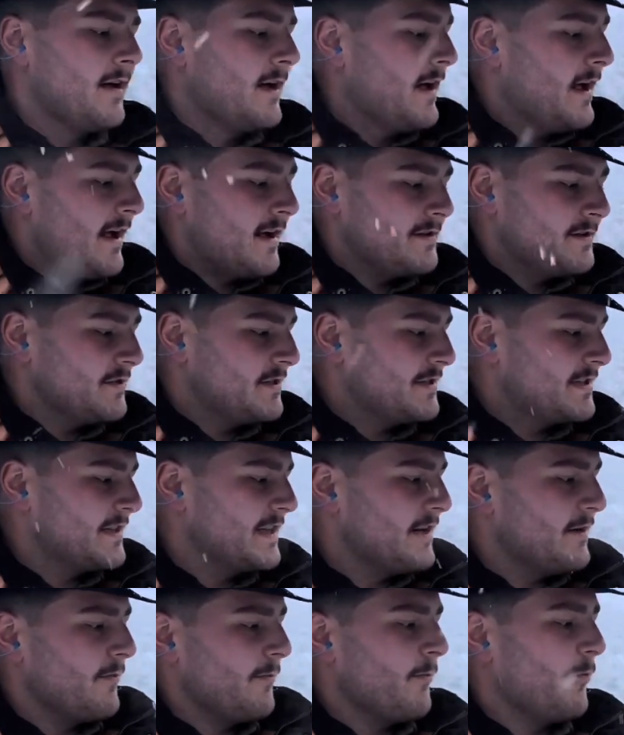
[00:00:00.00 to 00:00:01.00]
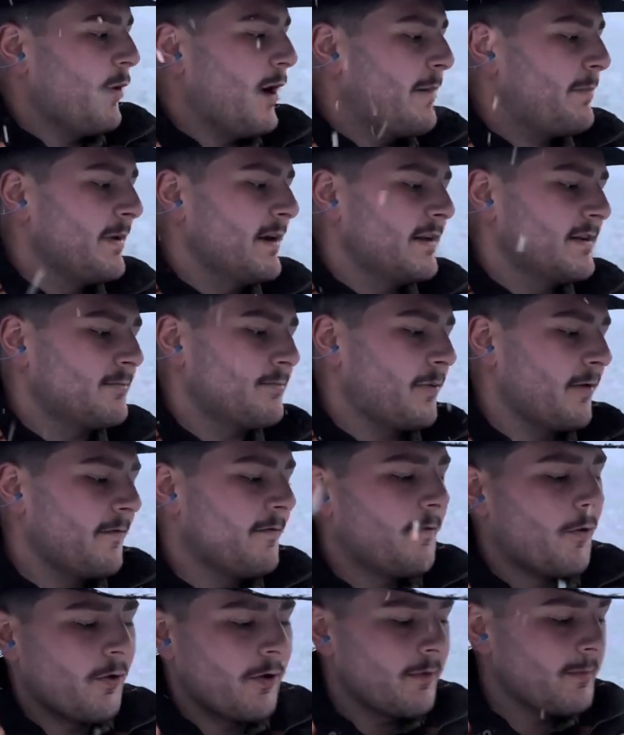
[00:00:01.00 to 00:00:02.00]
as you can see, weapon is
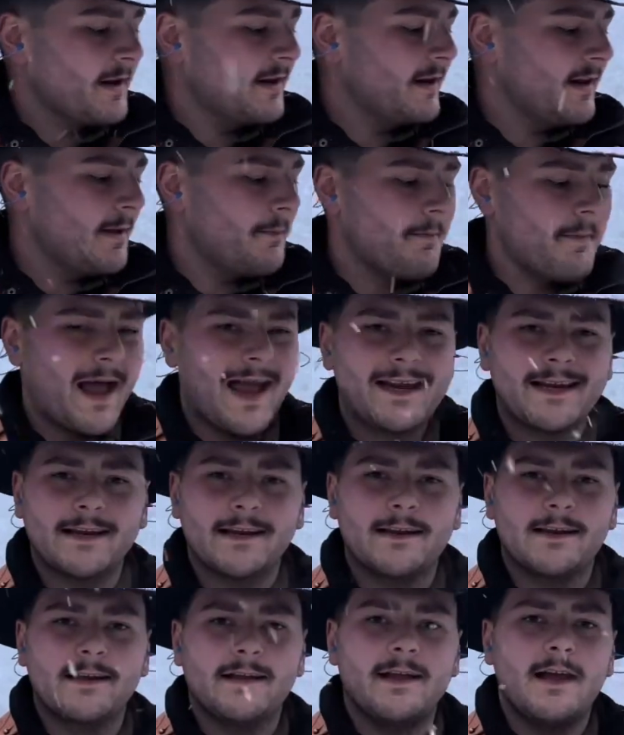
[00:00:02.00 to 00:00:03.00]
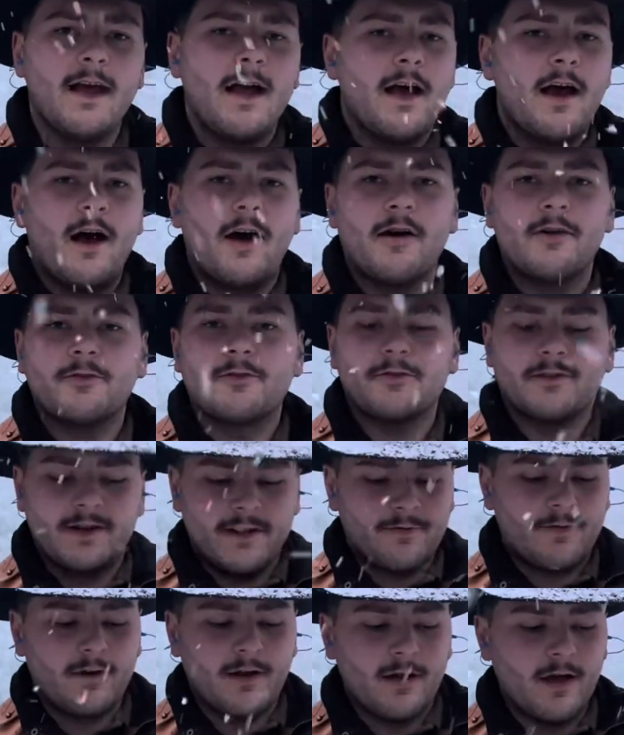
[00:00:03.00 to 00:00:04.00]
performing immaculately under
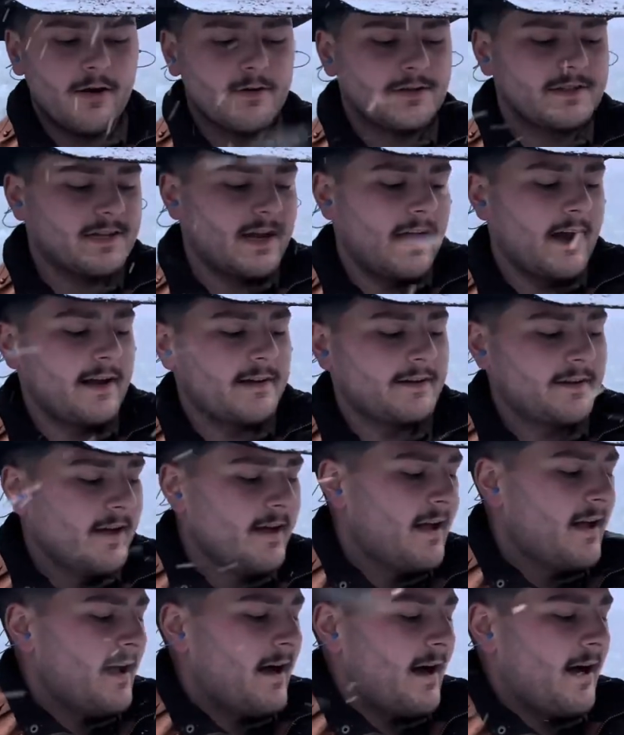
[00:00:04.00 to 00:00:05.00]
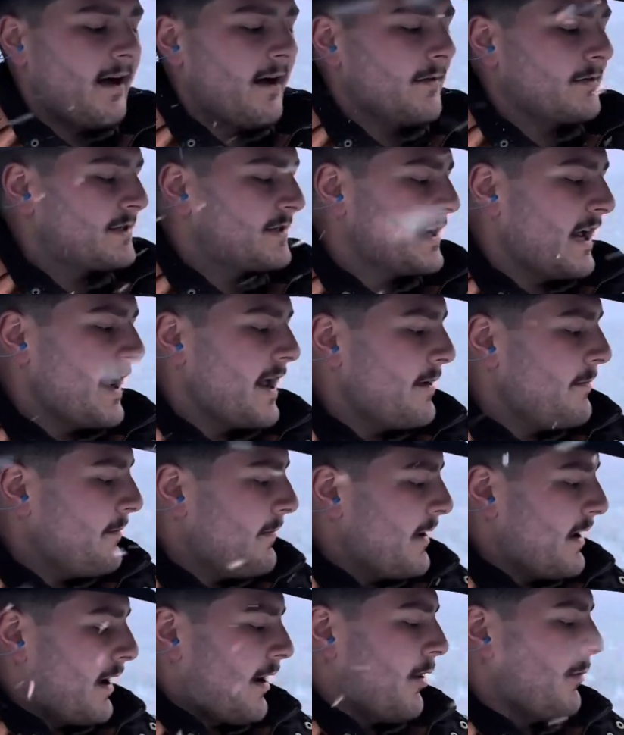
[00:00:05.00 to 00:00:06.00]
different load size.
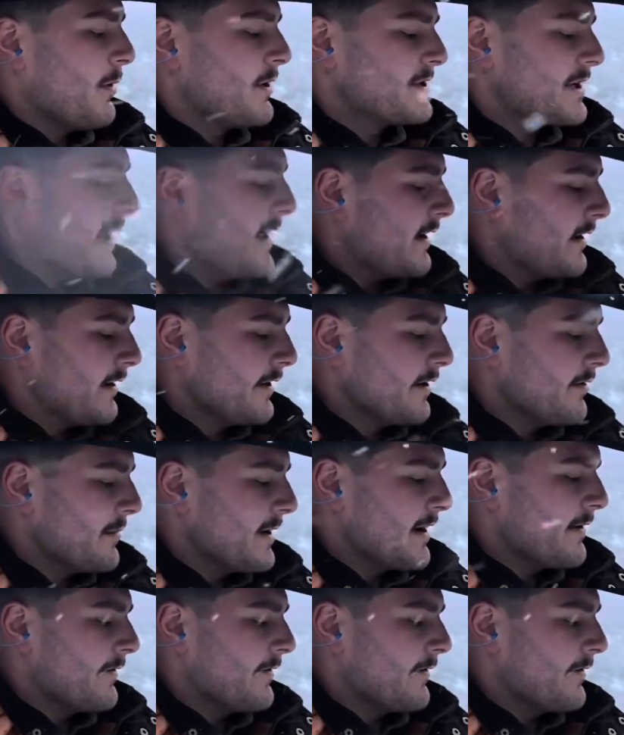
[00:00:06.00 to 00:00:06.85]
Same, almost had a little bit of